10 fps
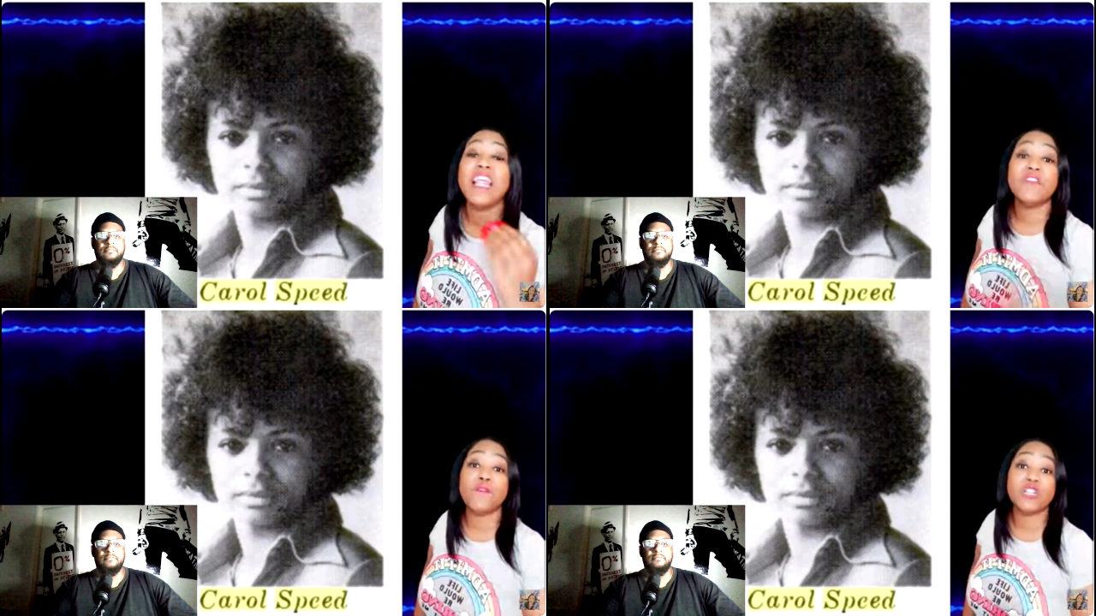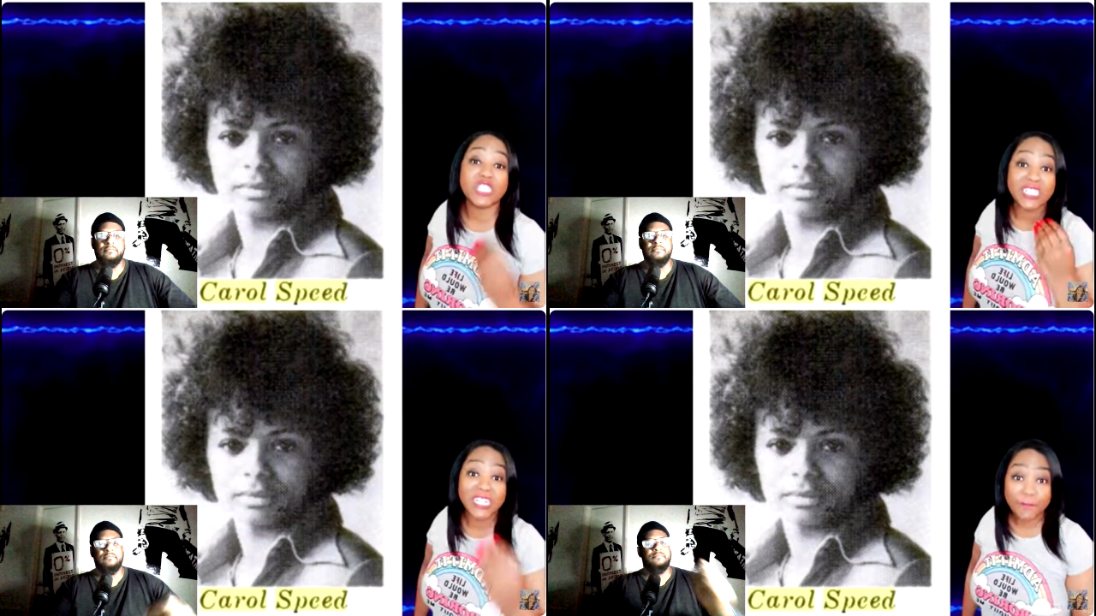
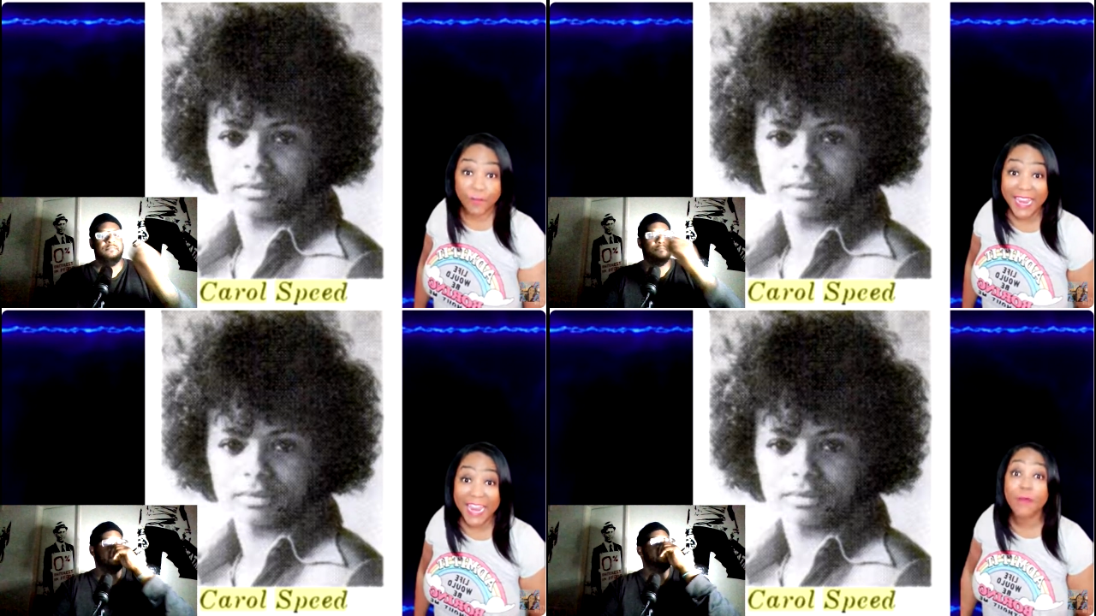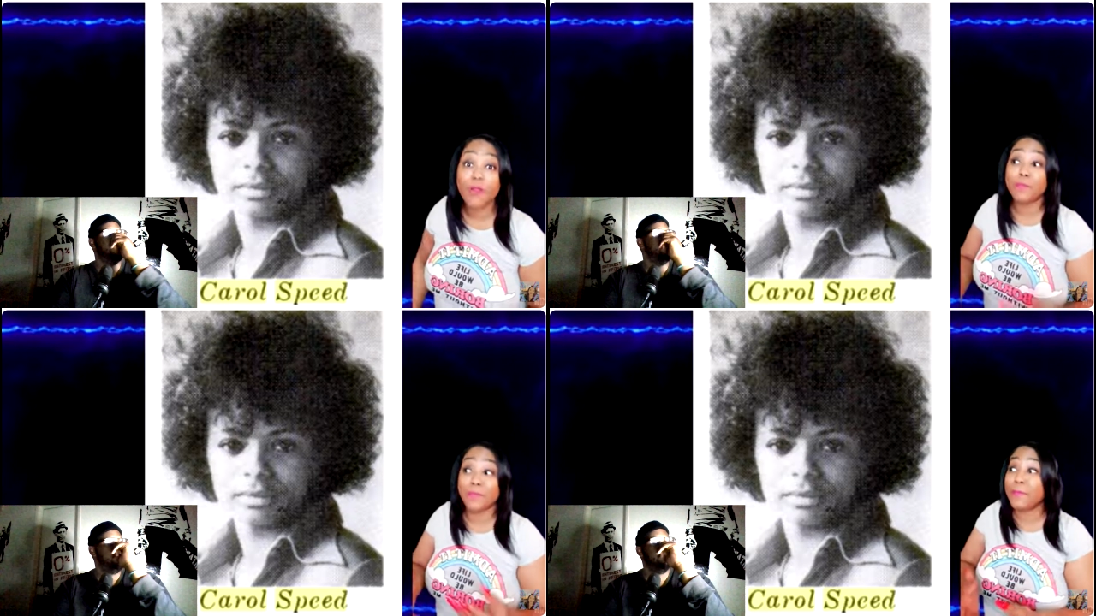Speaker 1: unfortunately for
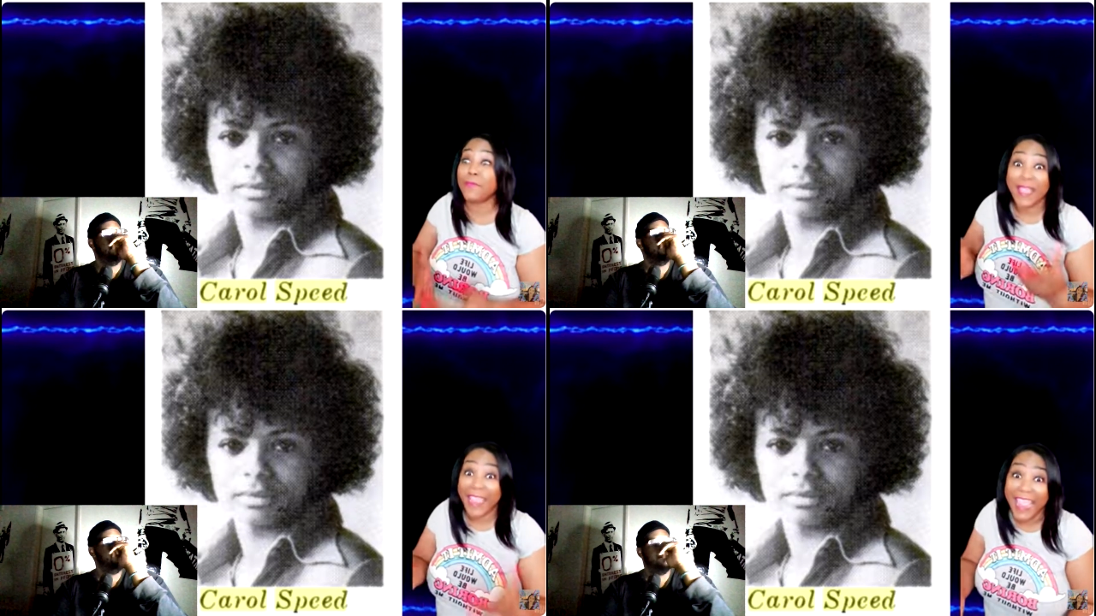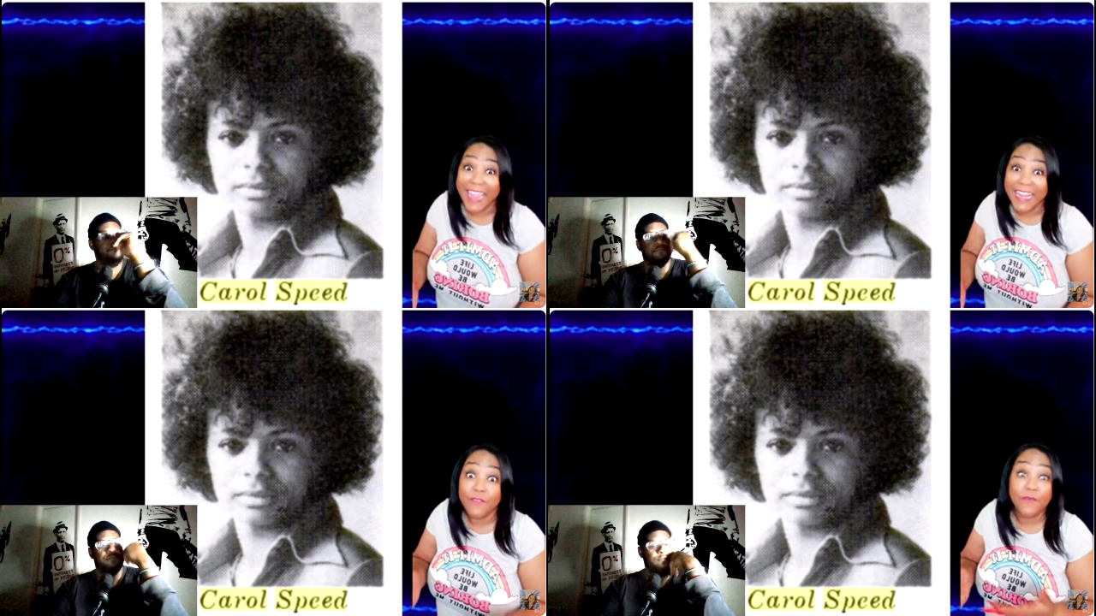Carol, people
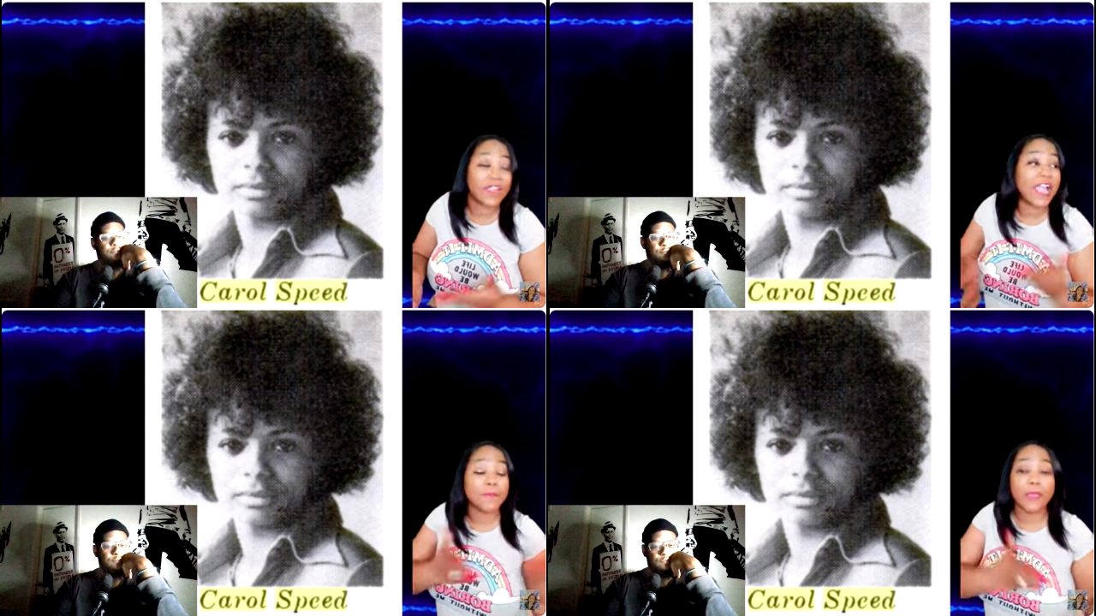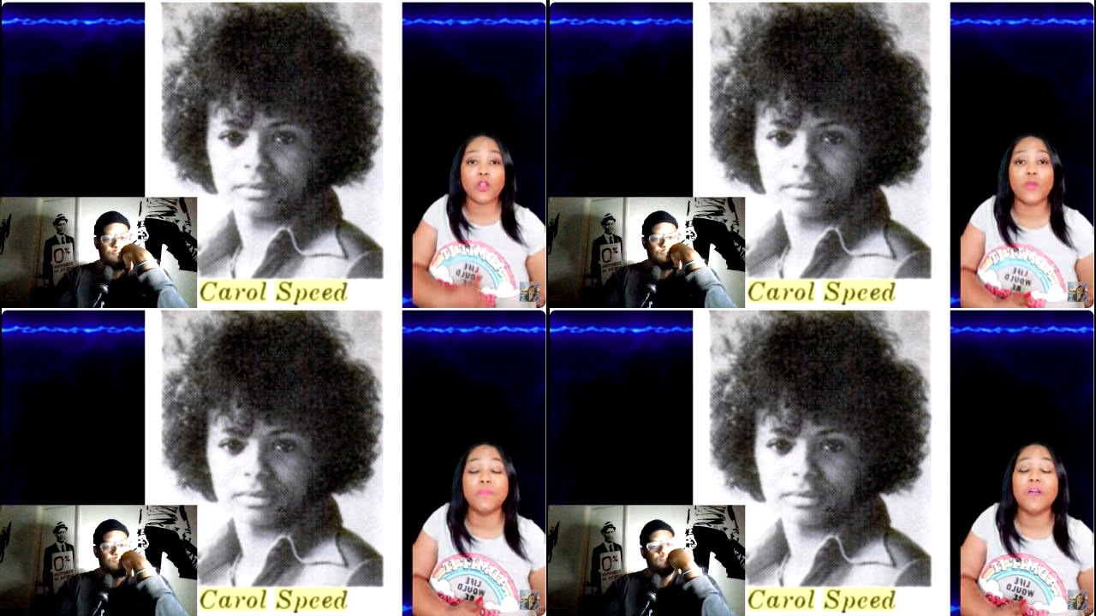hadn't forgot
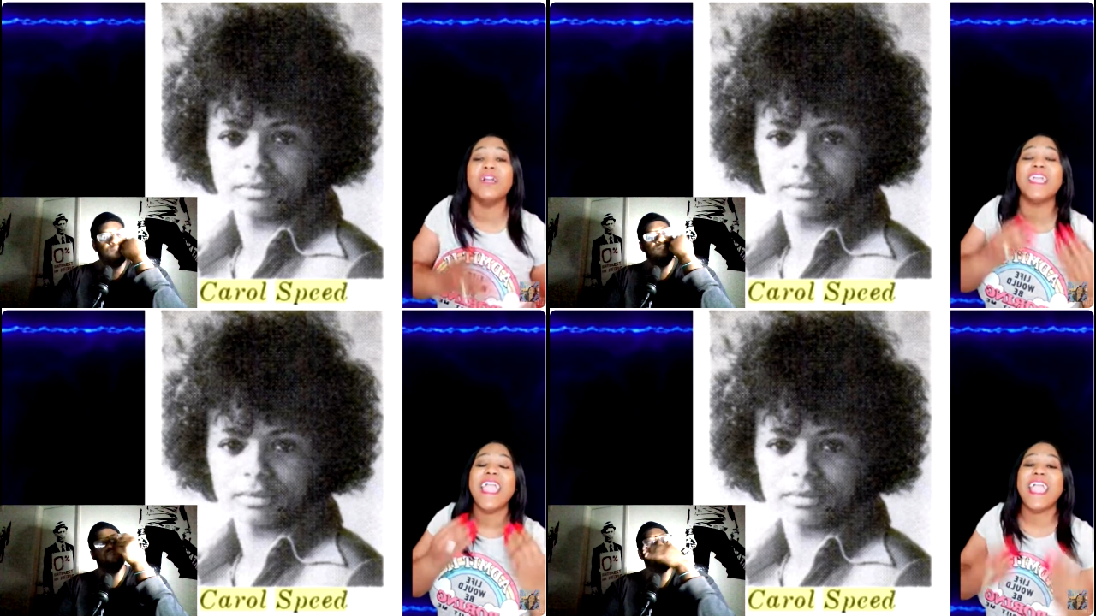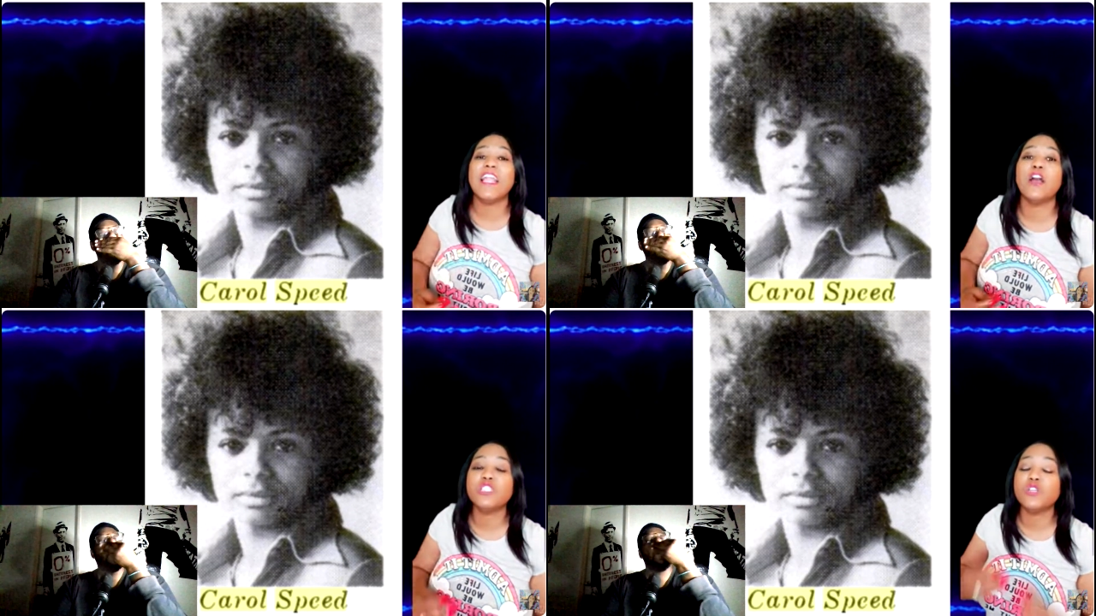about her book,
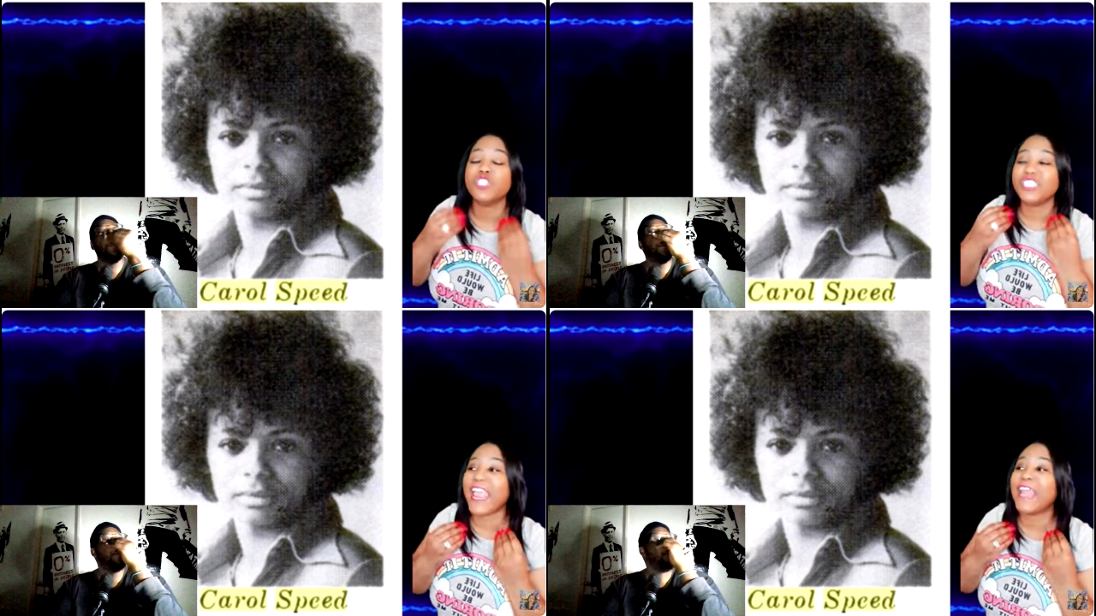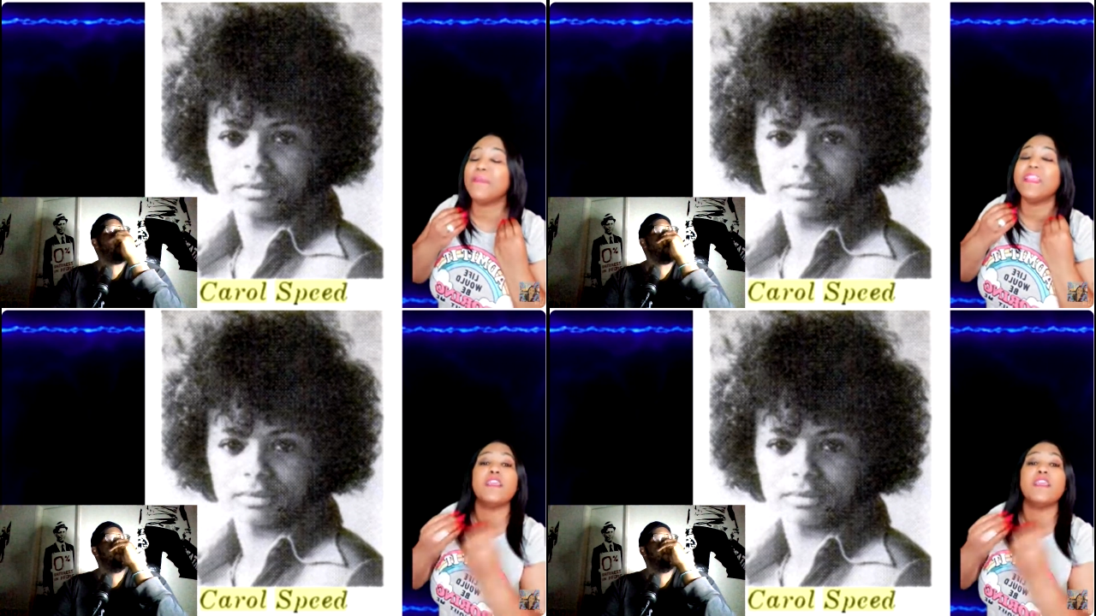and also she had been